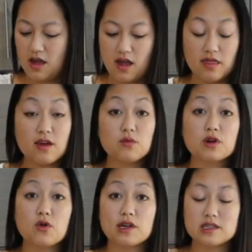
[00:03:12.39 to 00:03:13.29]
And then we're
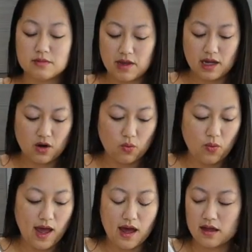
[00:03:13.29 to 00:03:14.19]
going to make a
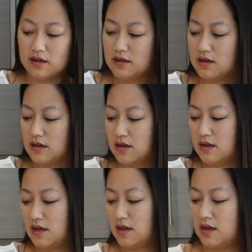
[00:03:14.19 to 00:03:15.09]
well
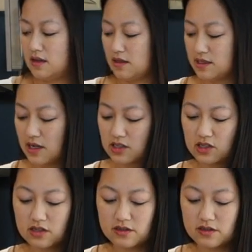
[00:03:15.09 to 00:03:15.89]
in the center.